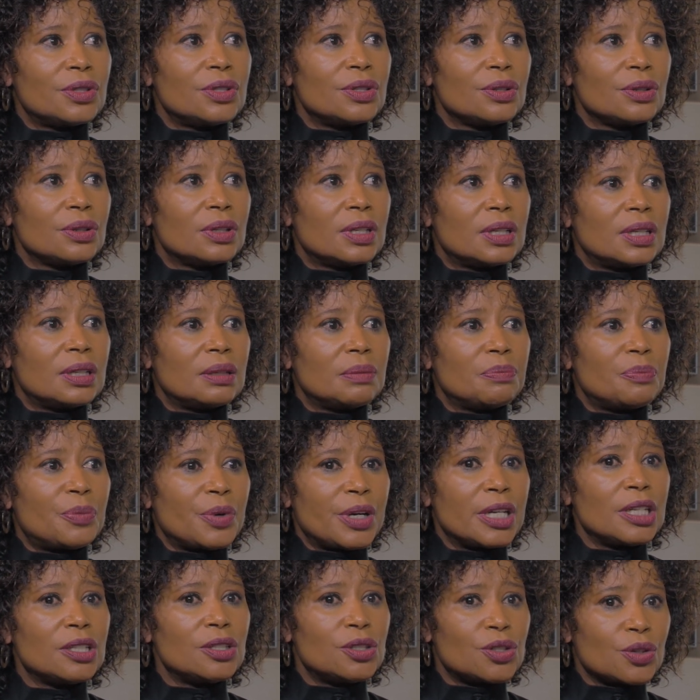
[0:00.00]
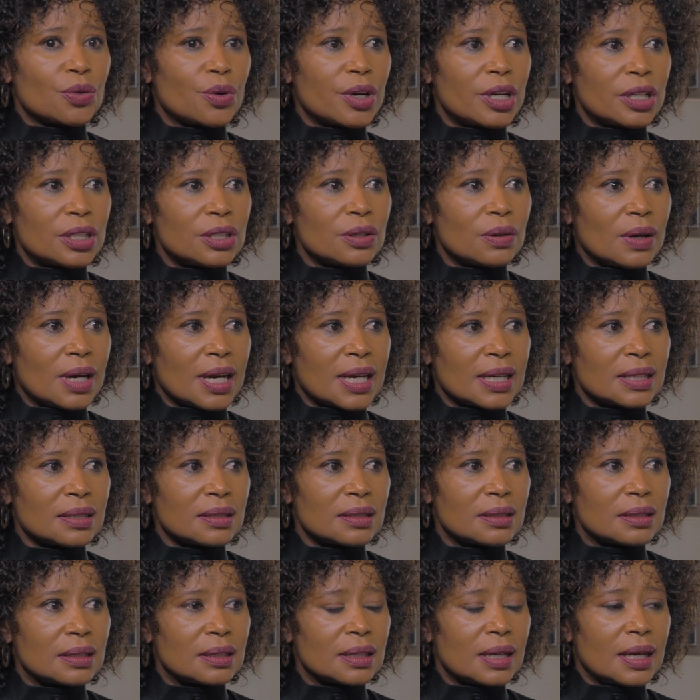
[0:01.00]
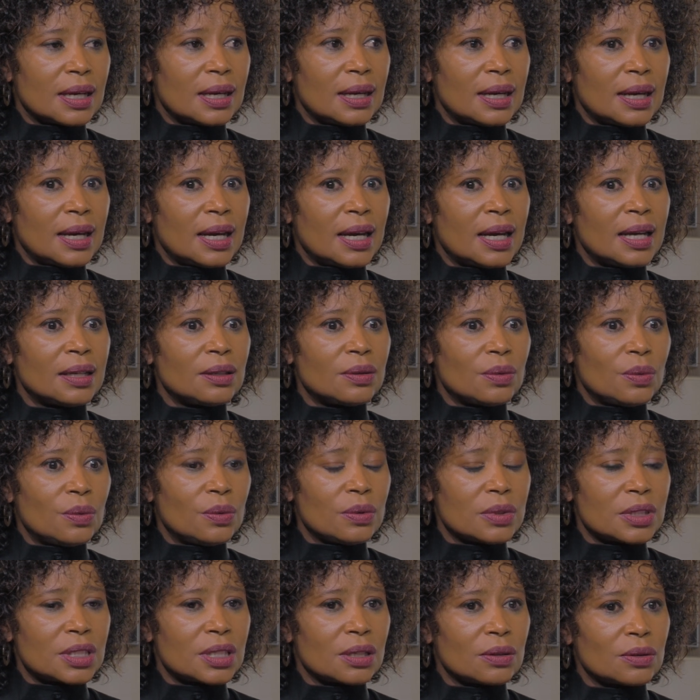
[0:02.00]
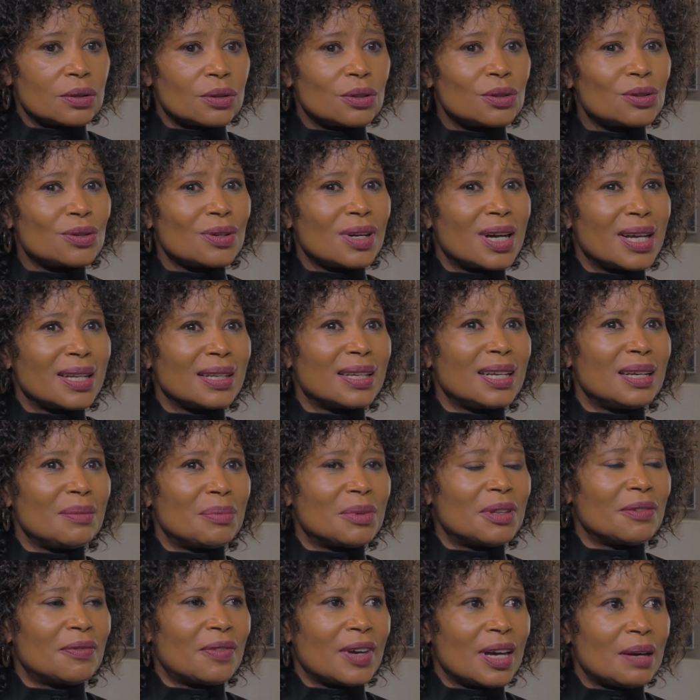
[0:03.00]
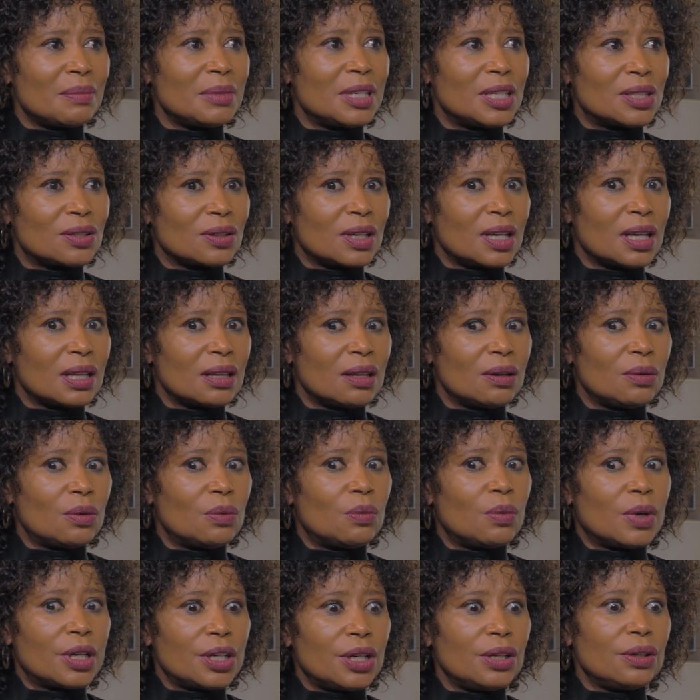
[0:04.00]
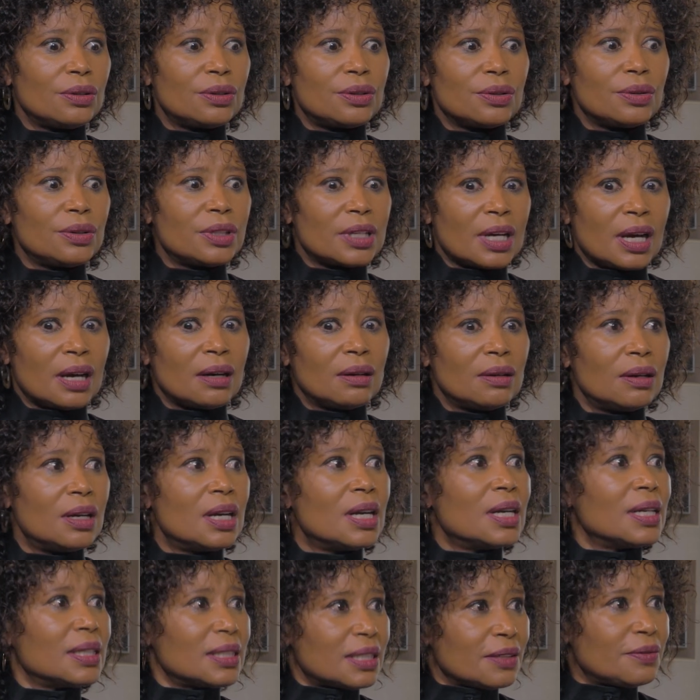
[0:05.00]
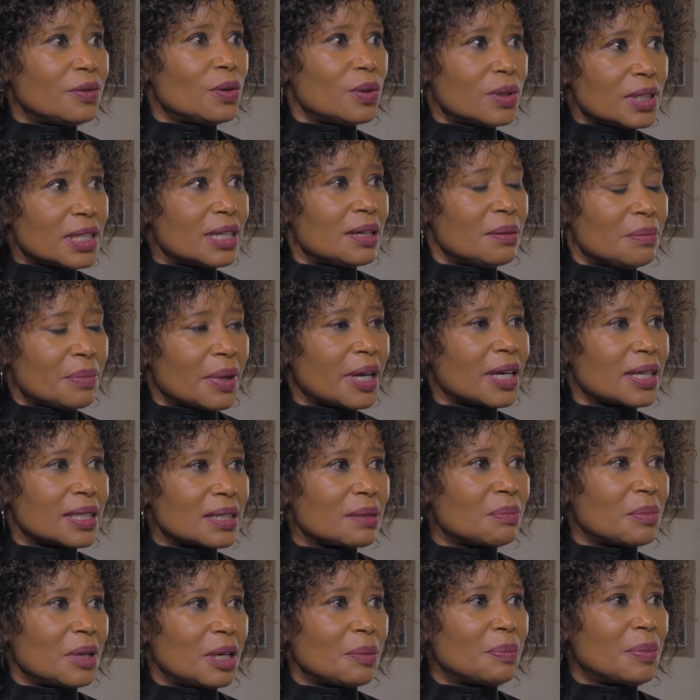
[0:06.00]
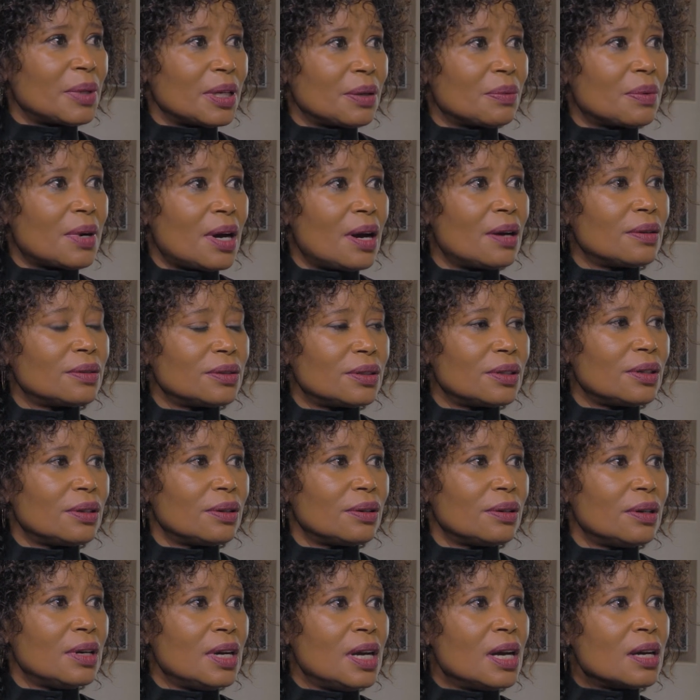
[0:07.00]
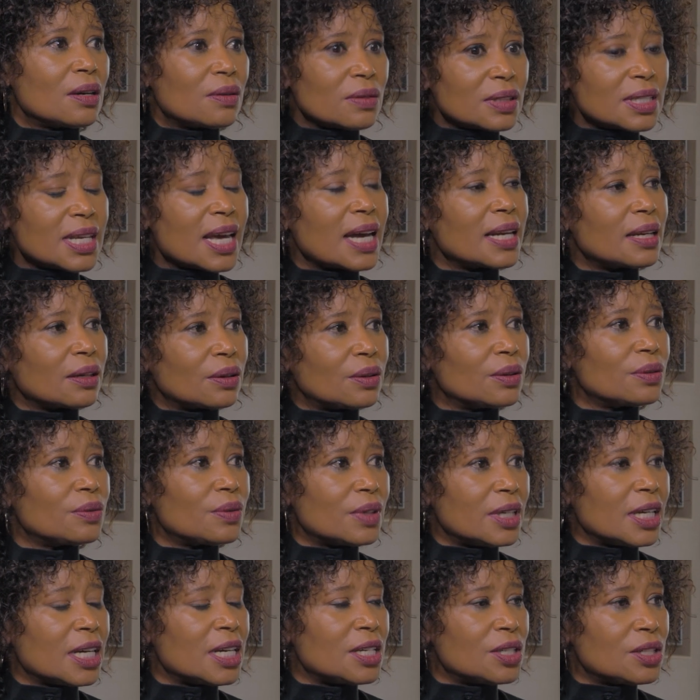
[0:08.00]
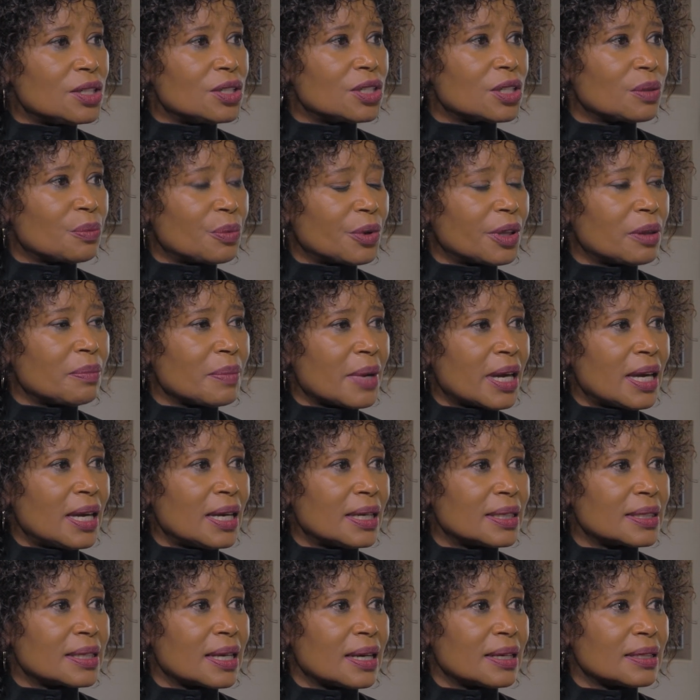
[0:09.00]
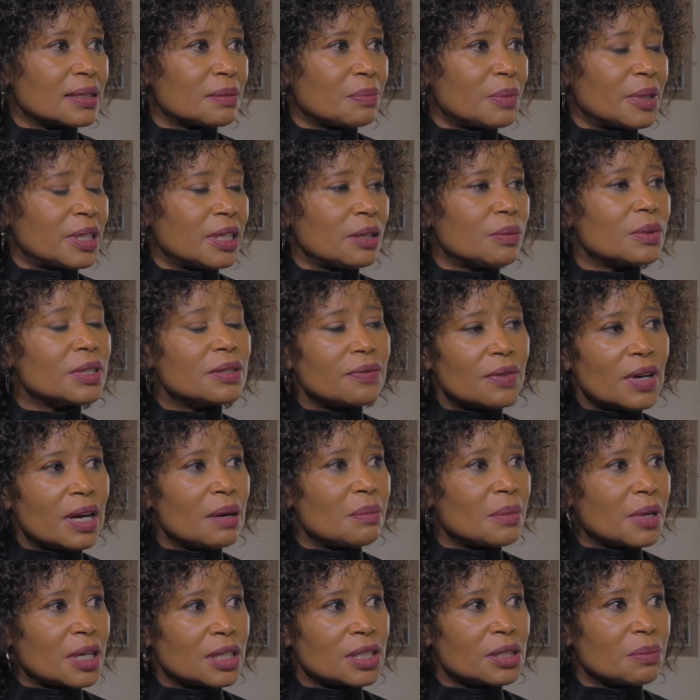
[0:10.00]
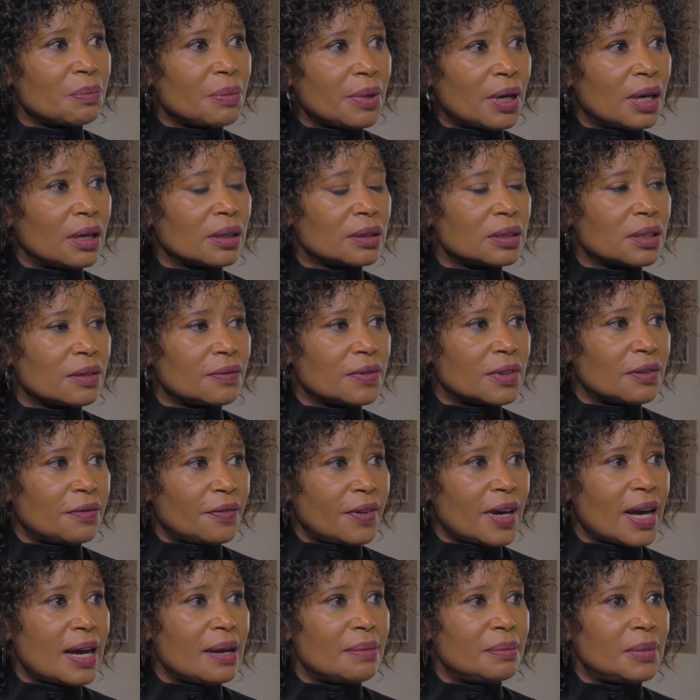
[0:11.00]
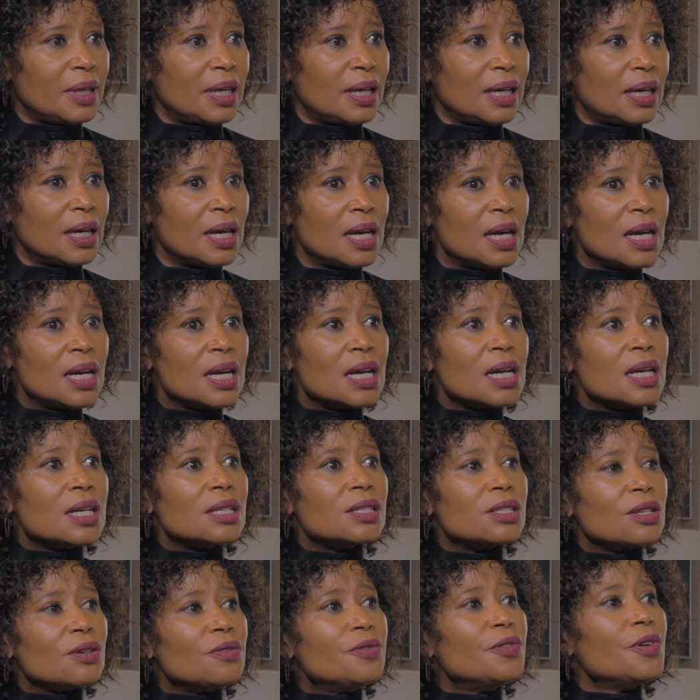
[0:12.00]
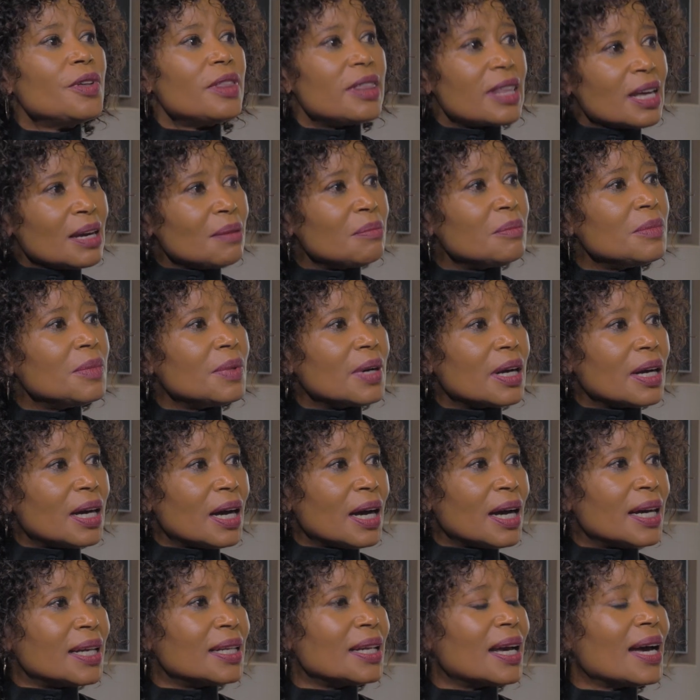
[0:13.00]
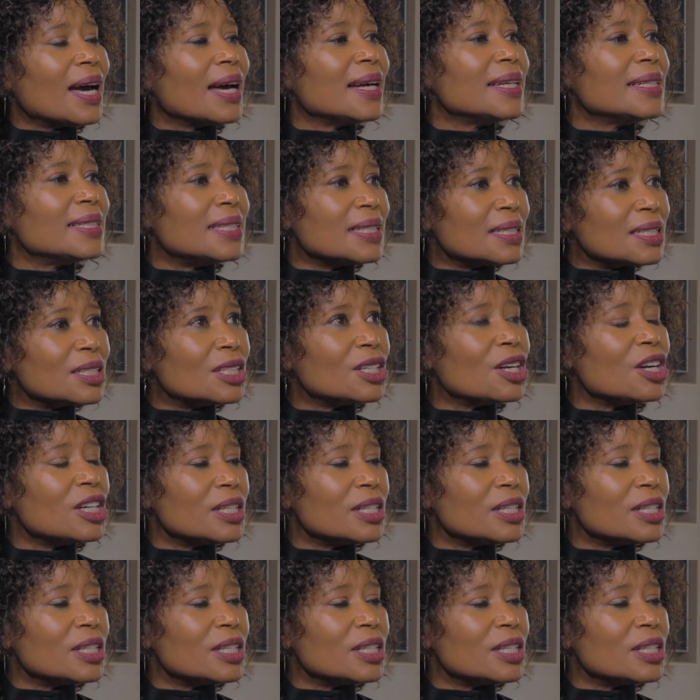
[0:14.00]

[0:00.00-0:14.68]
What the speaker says: to bring joy to us and also to try and keep the family together. What do you do now? Divorce impacts the people around you, because they had a good relationship with my ex-husband. He was very much a part of the family. So for them, I didn't